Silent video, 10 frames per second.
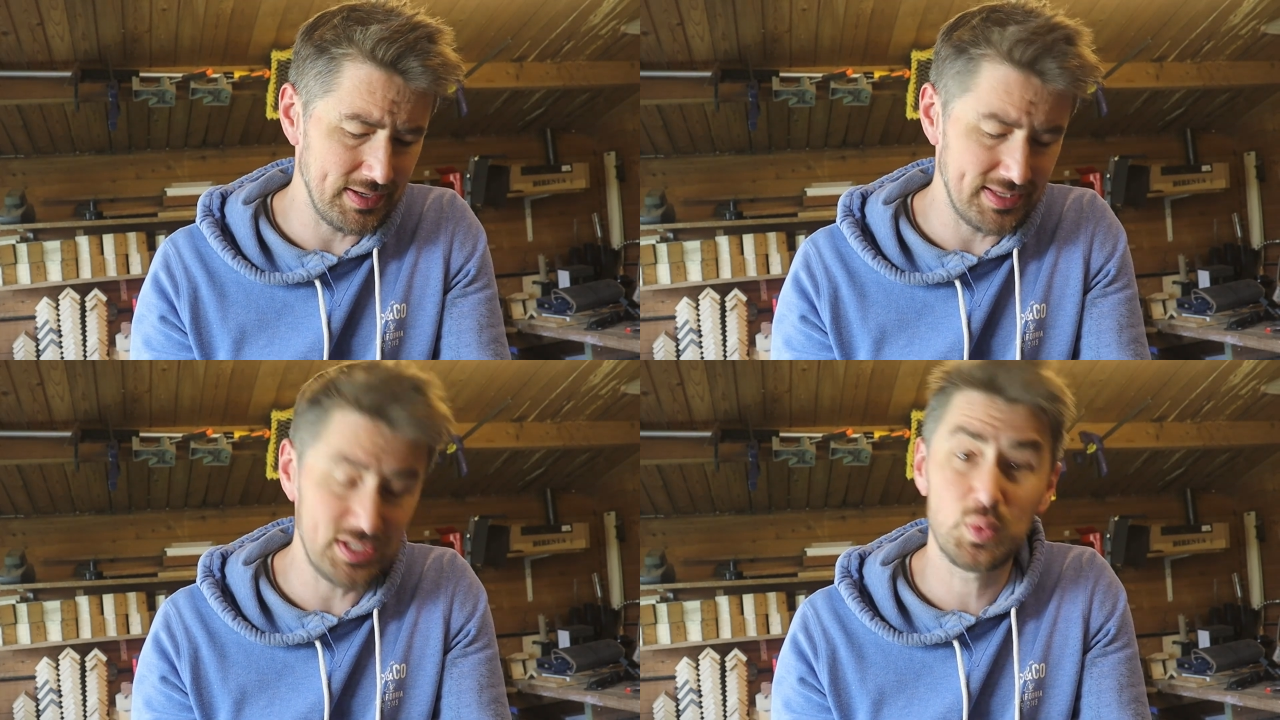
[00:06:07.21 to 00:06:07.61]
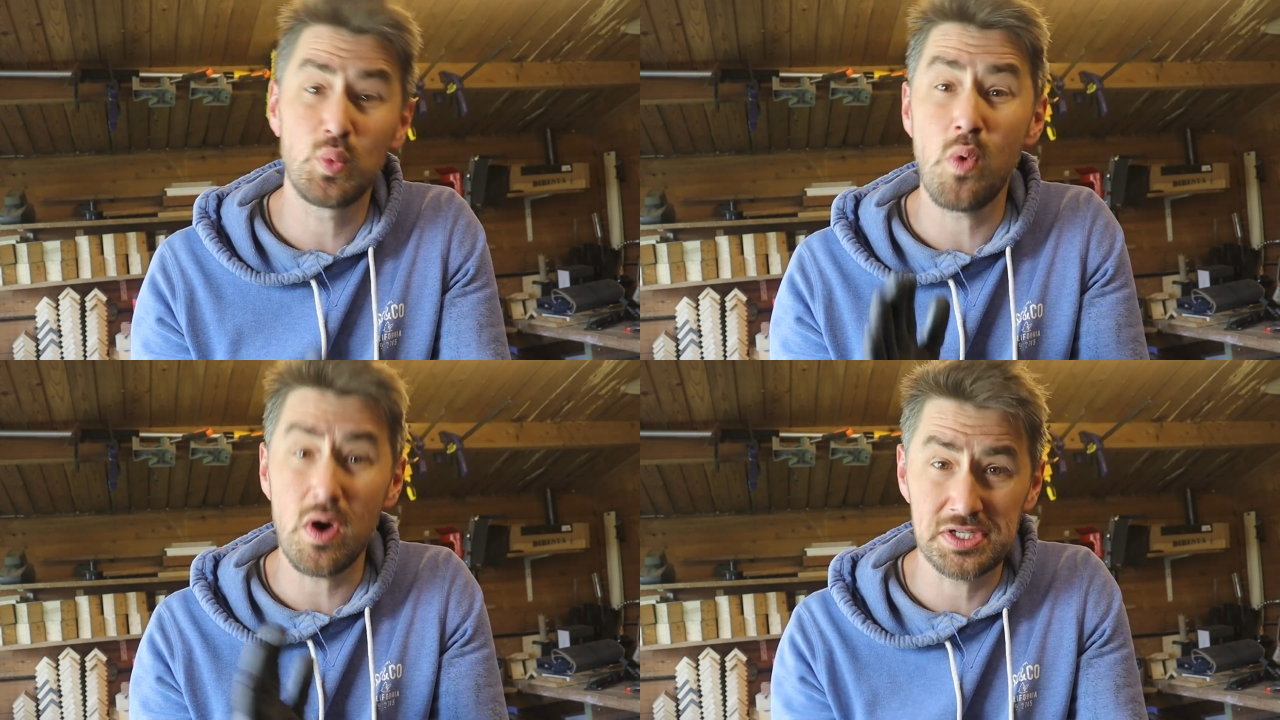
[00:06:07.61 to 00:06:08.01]
This
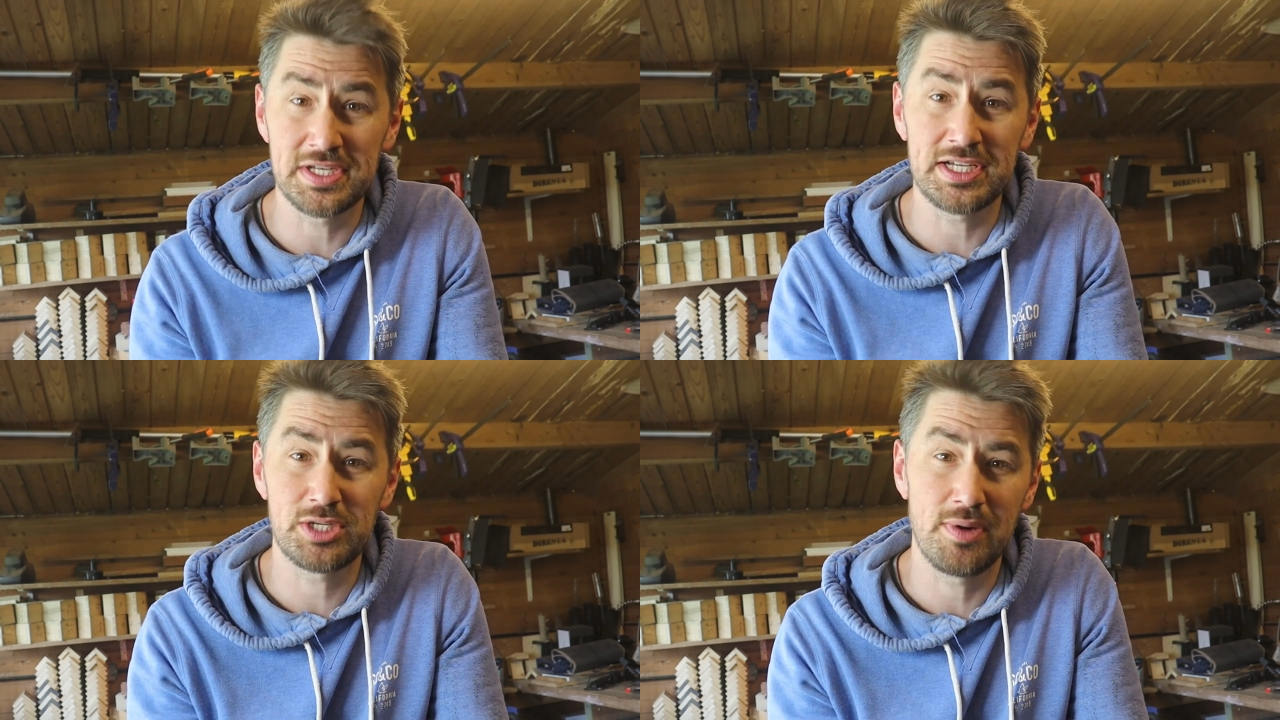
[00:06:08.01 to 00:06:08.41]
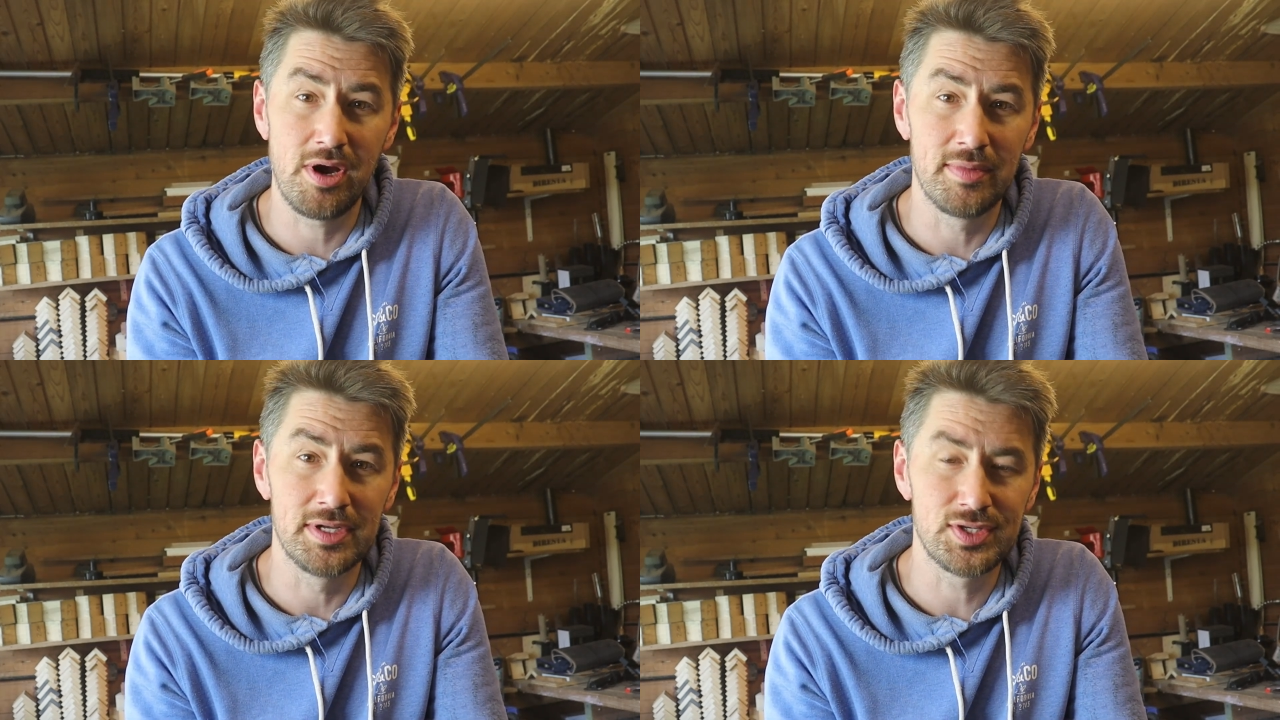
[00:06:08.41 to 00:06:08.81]
was an
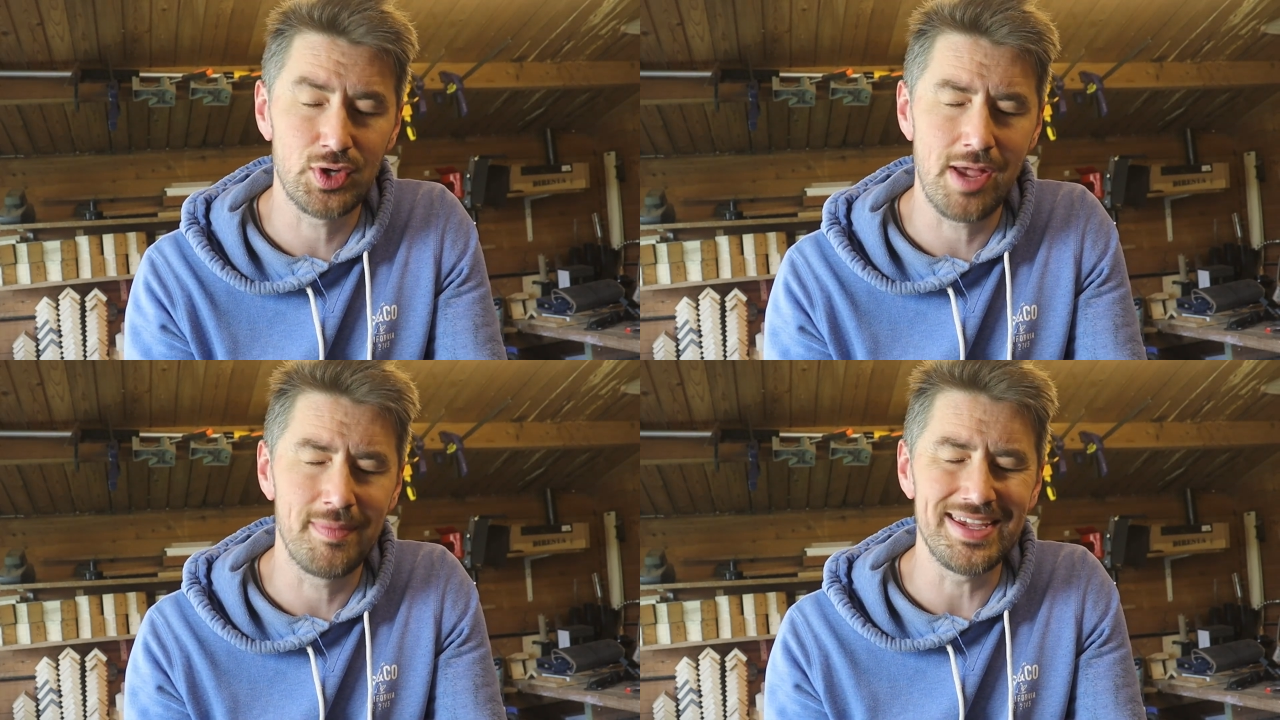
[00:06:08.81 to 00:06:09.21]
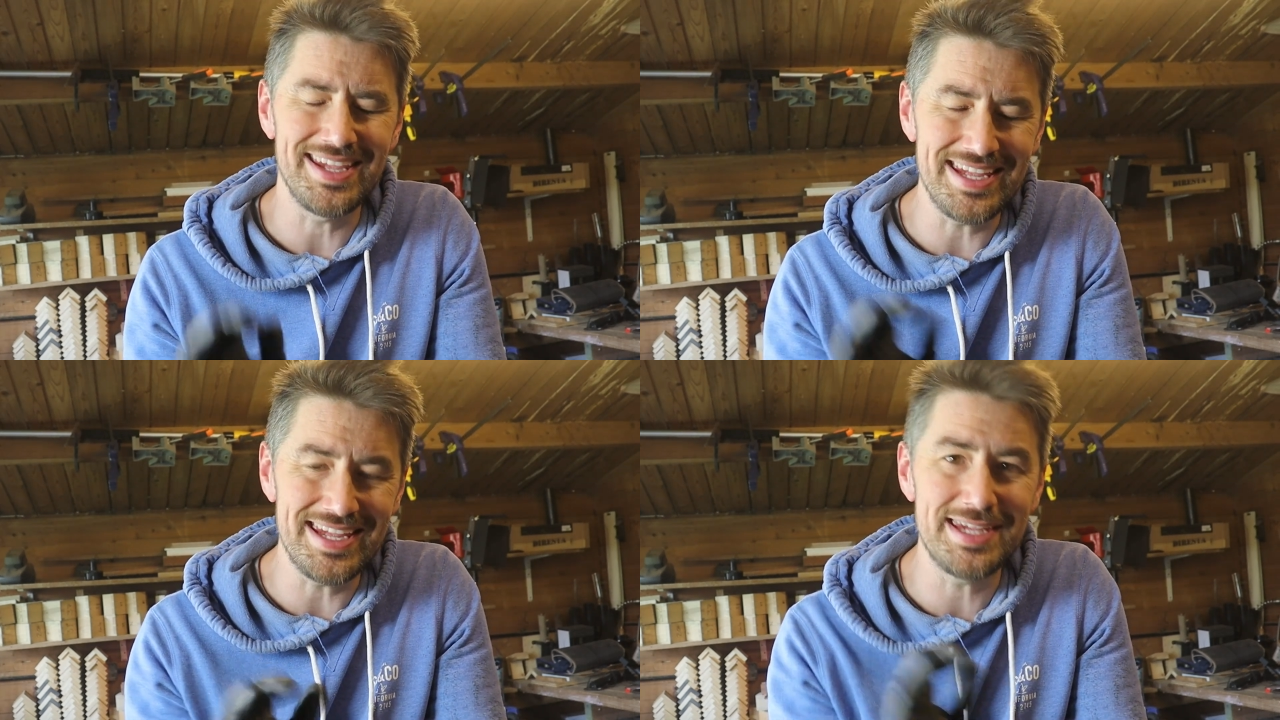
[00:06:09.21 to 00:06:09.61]
experiment, so I
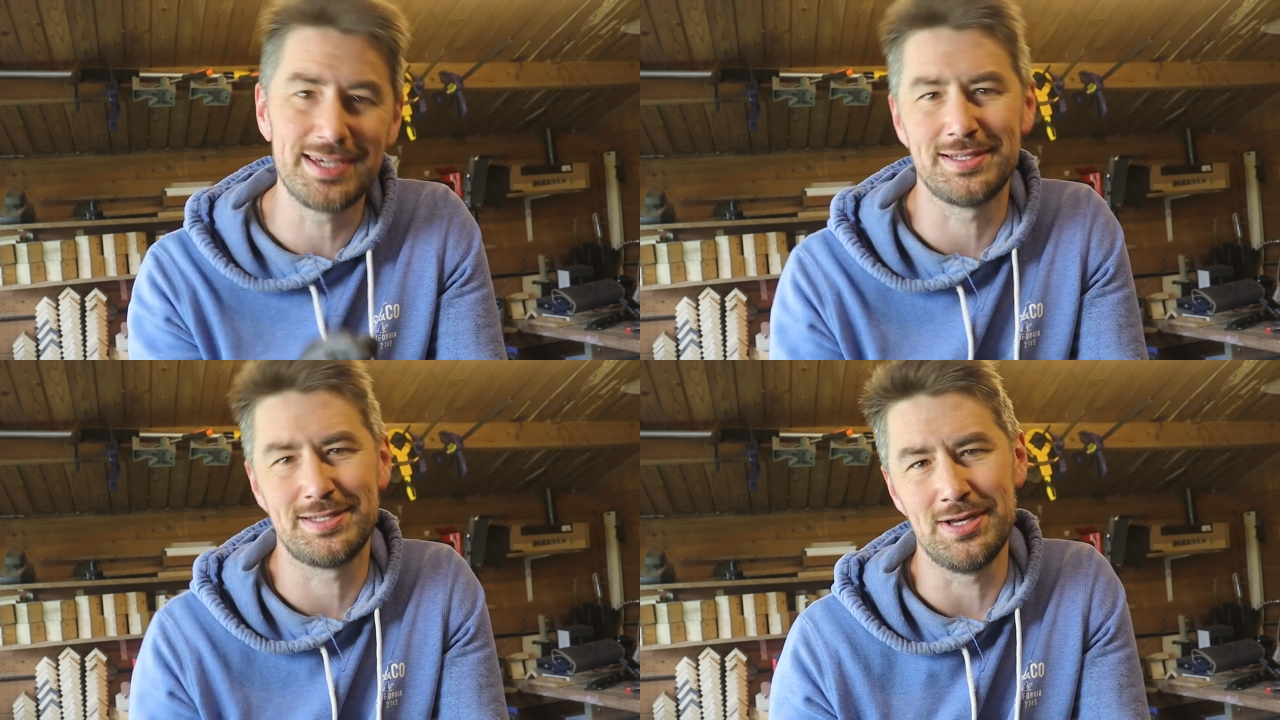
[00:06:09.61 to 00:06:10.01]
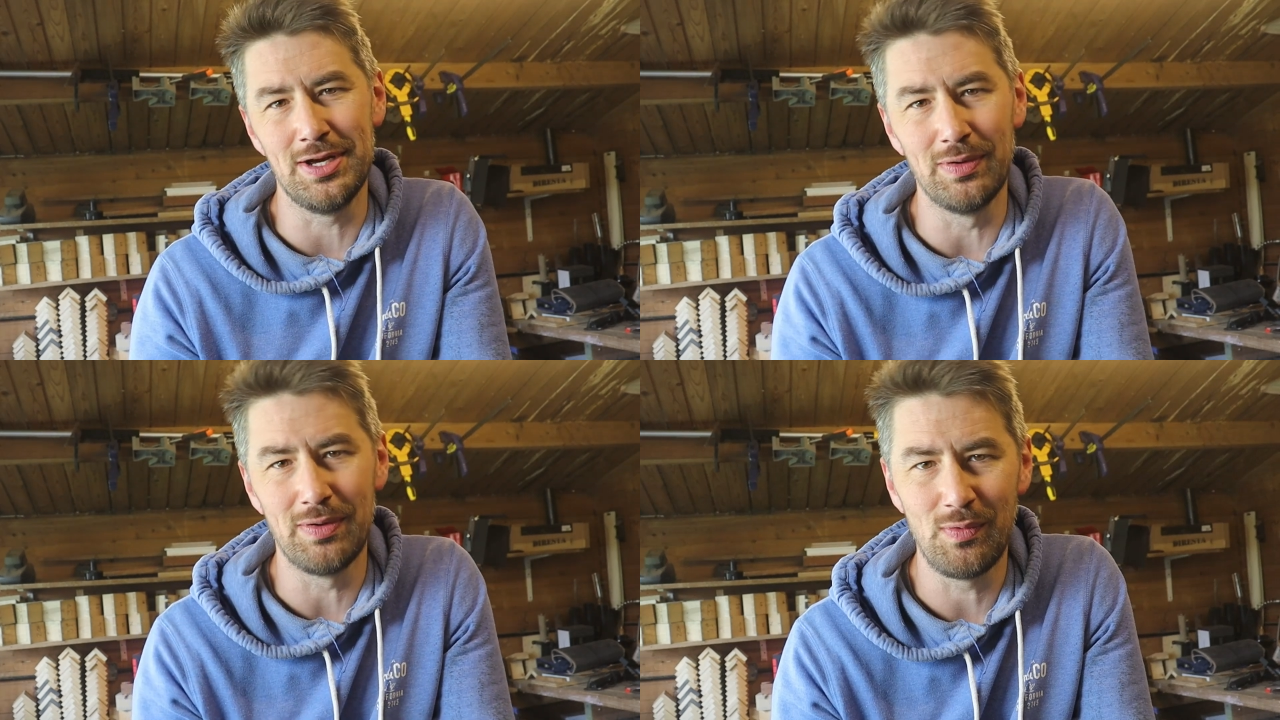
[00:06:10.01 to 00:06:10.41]
am eager to
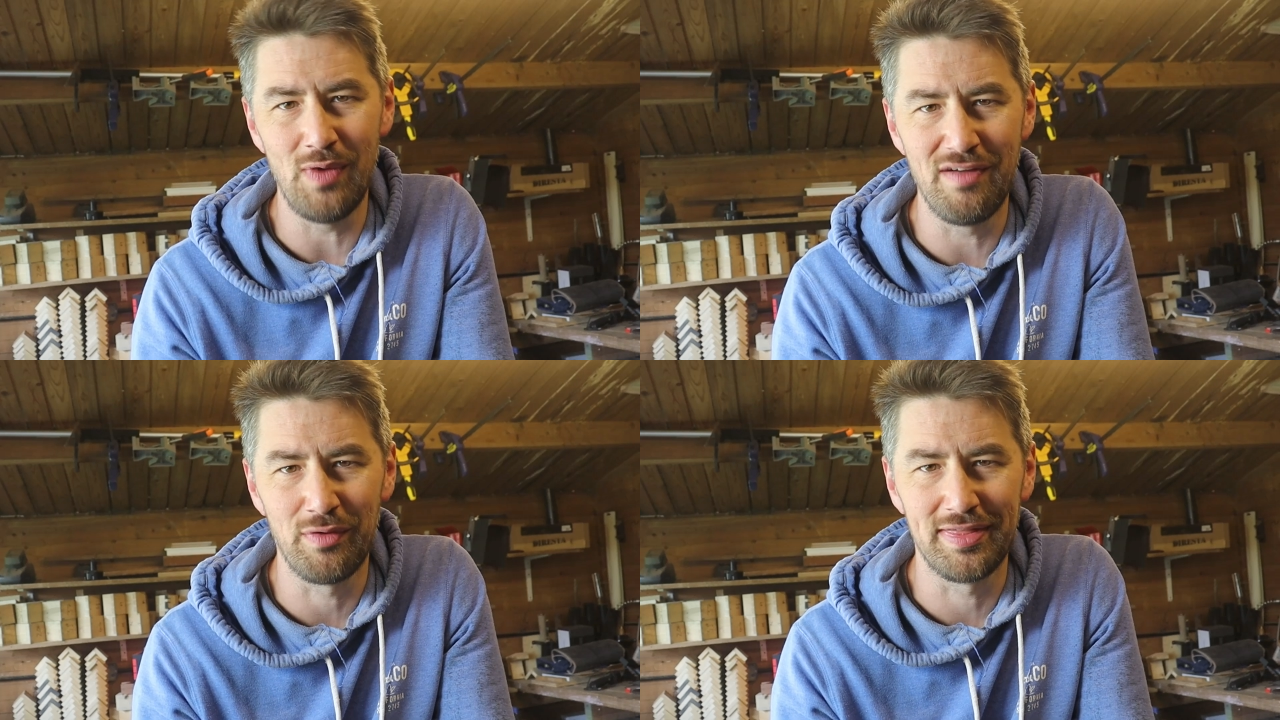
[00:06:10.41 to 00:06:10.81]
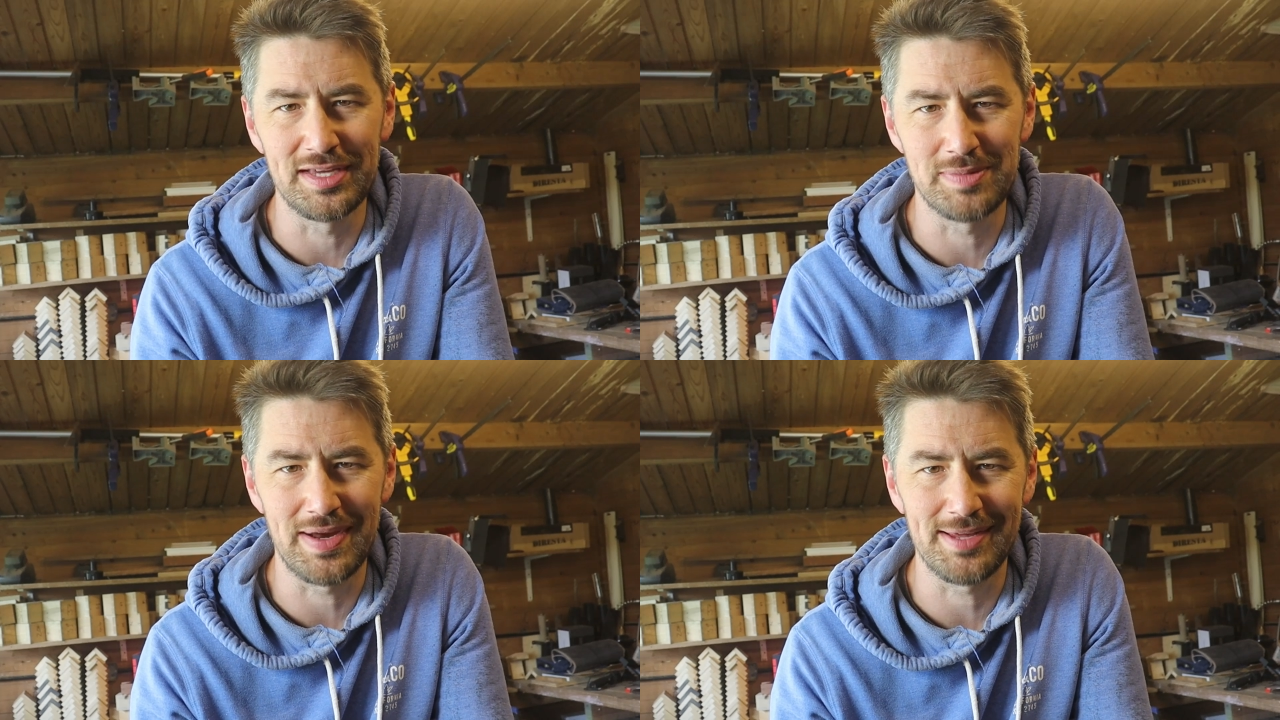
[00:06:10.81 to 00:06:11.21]
know what everyone
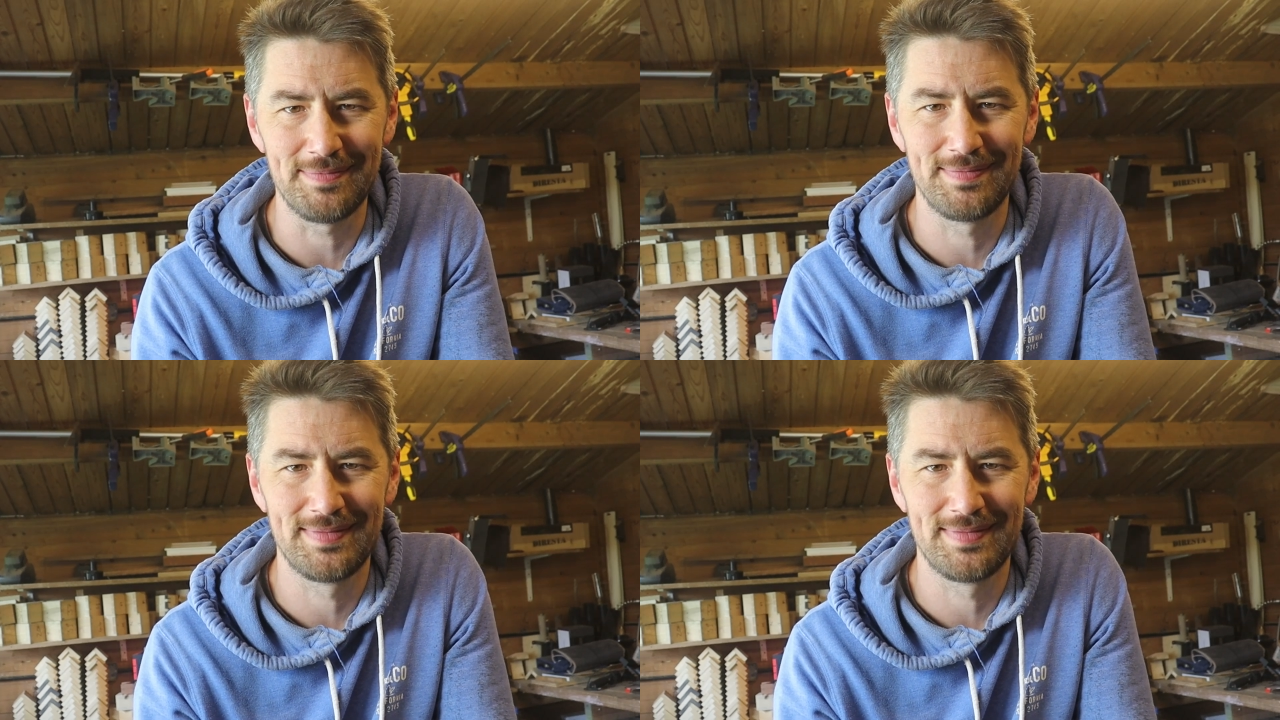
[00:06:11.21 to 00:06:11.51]
thinks about it.